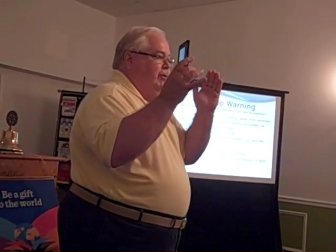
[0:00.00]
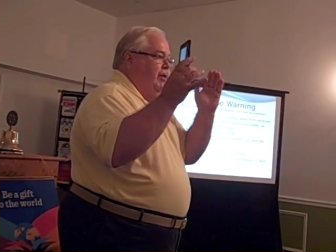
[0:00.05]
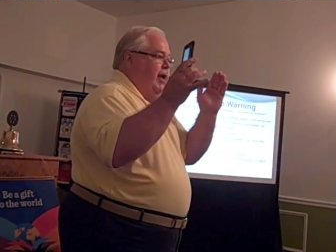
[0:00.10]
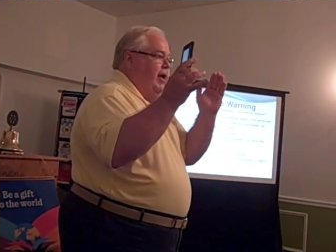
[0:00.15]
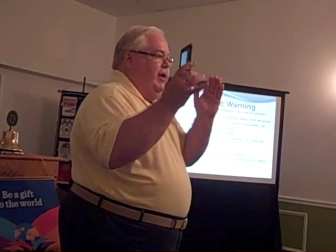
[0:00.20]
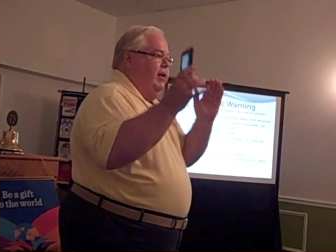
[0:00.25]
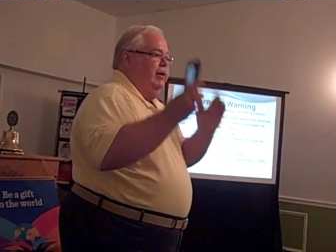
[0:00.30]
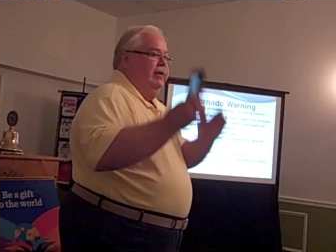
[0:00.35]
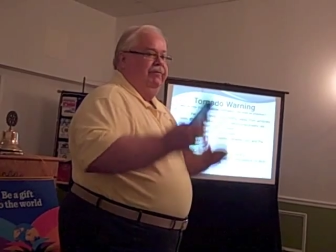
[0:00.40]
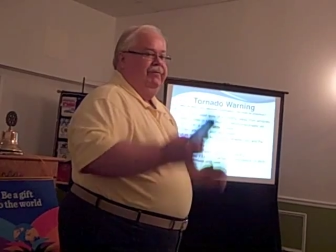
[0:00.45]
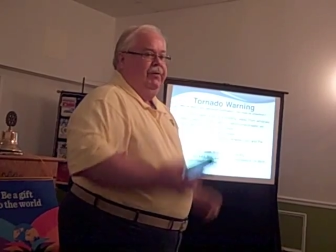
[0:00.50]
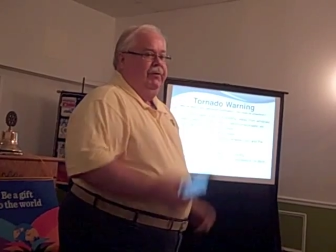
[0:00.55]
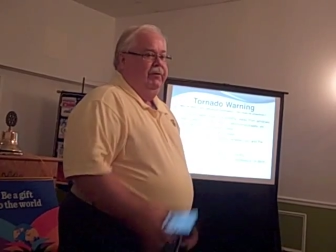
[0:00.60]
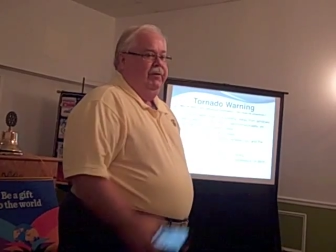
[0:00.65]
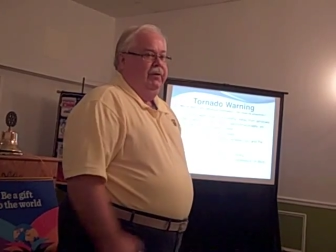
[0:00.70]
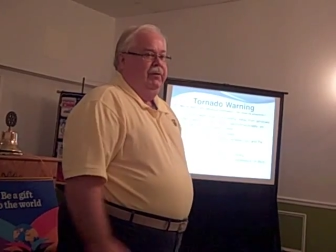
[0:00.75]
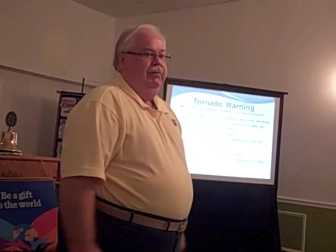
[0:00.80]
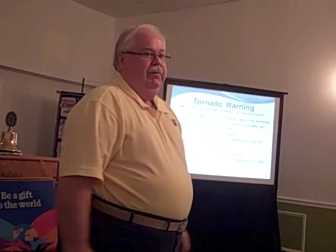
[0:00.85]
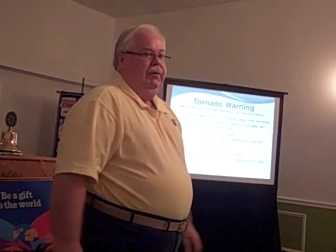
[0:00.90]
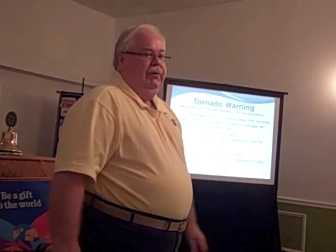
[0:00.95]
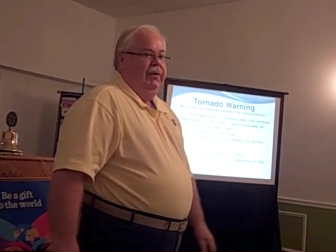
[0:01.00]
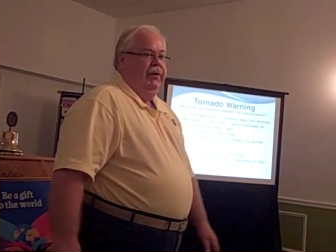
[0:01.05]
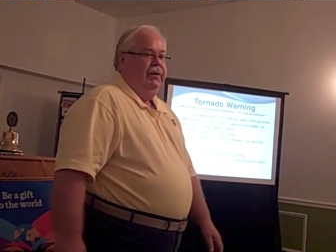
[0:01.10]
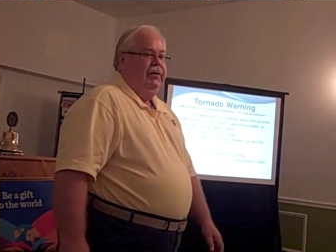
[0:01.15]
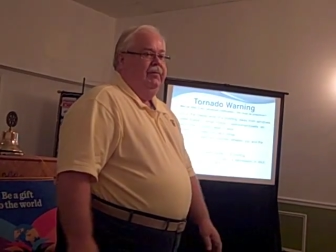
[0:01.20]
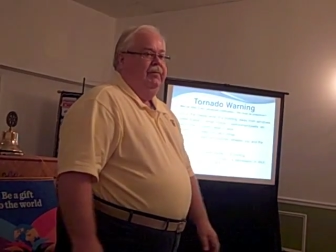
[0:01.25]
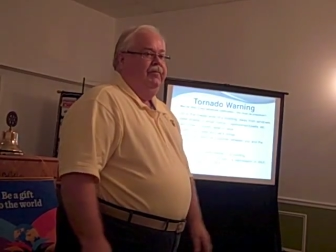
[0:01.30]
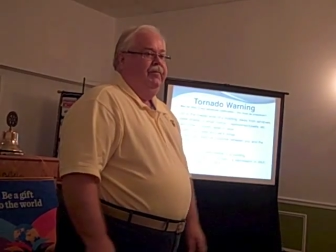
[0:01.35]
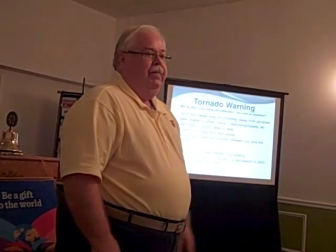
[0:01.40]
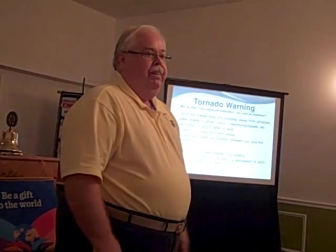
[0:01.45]
you can if you're in a building
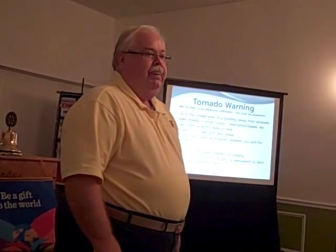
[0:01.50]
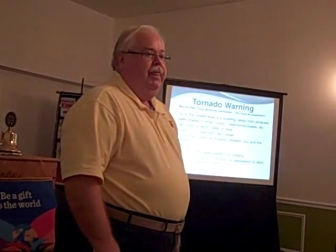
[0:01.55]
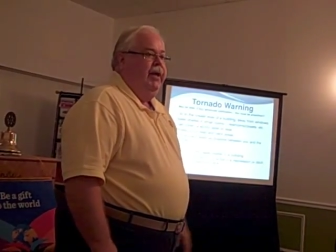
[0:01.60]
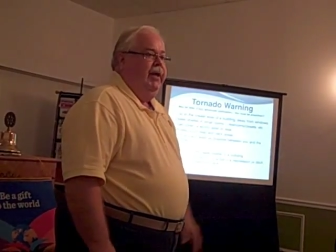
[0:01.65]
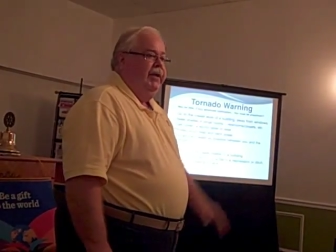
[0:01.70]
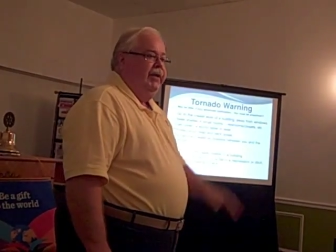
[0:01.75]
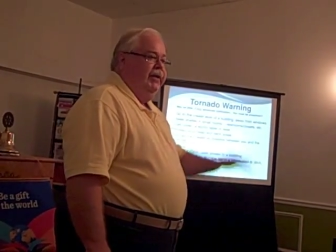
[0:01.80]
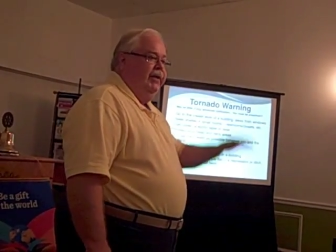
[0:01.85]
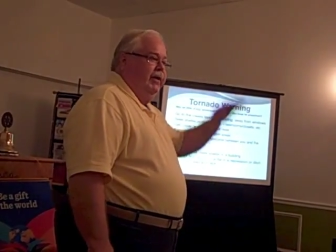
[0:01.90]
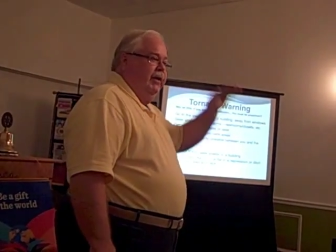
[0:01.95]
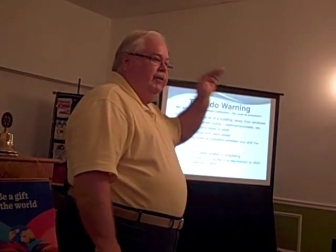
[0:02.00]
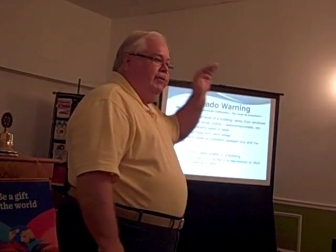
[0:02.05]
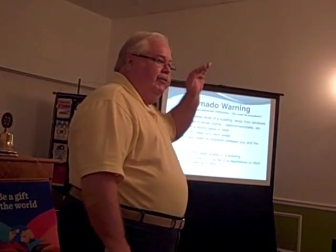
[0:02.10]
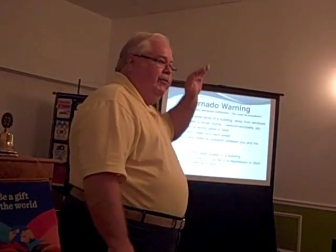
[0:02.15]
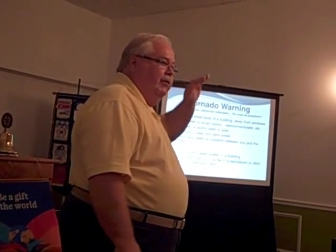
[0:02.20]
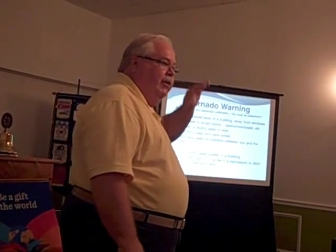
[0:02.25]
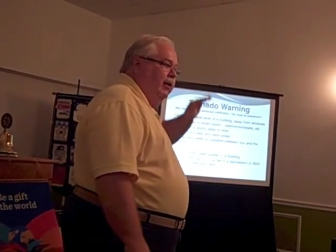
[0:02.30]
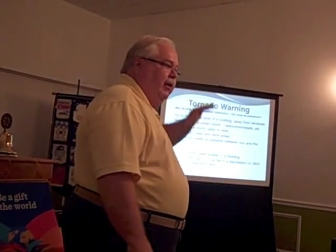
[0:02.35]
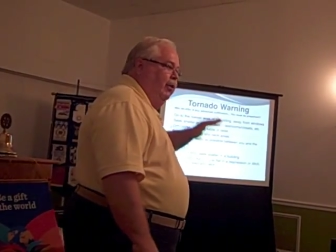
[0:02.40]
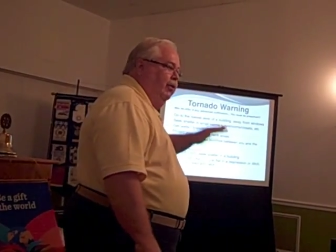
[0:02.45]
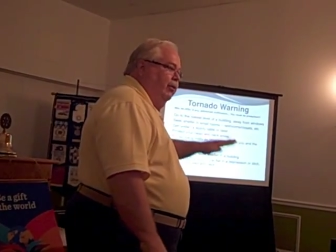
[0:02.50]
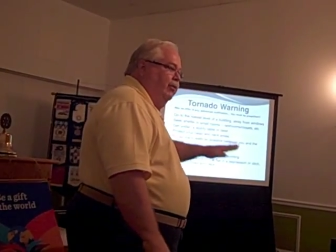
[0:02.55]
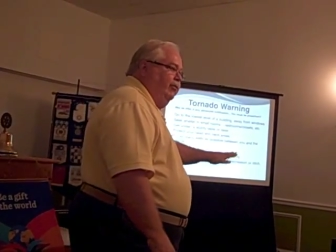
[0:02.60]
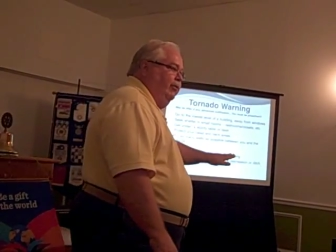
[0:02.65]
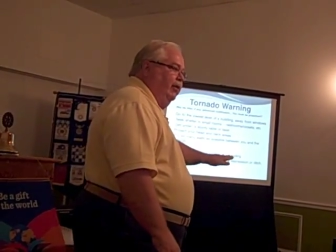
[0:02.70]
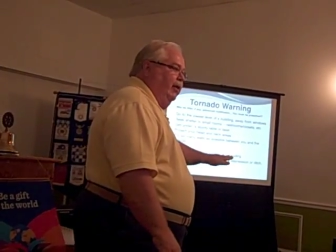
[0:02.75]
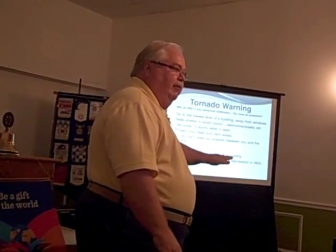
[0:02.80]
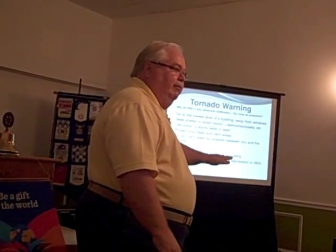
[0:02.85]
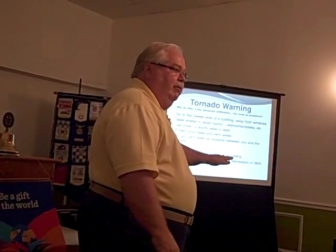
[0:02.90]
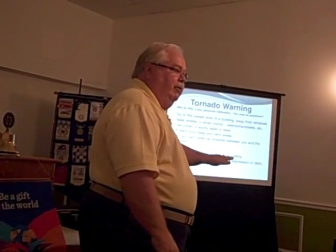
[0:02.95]
and get to the
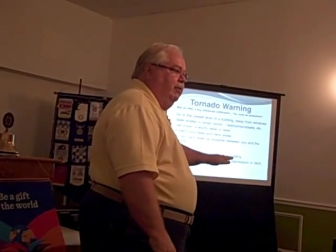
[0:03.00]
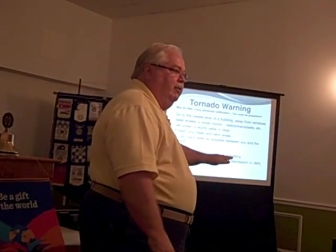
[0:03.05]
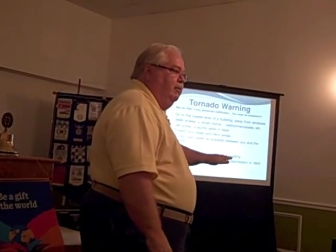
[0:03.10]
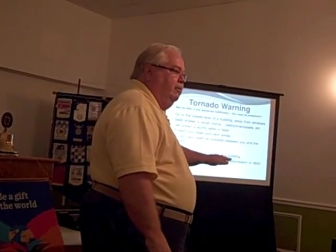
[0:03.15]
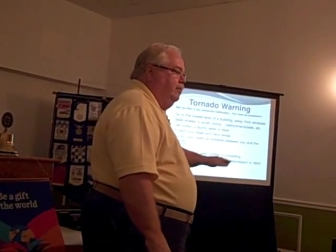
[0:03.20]
lowest level.